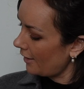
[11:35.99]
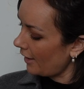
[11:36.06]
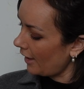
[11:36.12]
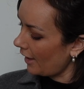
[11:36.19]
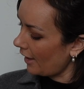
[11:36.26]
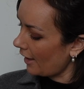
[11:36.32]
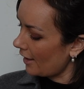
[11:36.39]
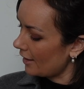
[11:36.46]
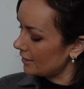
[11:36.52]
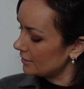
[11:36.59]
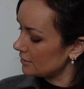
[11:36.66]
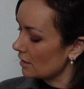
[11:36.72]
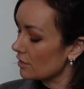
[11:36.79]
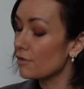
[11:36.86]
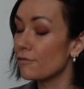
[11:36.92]

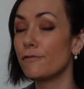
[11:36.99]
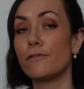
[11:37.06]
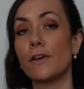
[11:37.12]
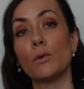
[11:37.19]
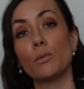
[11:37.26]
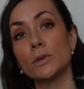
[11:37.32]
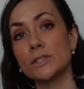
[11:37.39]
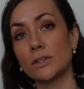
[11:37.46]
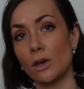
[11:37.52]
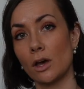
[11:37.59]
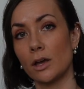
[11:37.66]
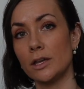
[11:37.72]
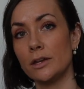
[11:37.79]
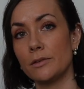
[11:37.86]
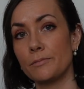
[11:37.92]
and the fit was
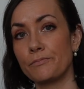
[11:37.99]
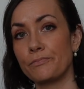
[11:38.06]
good.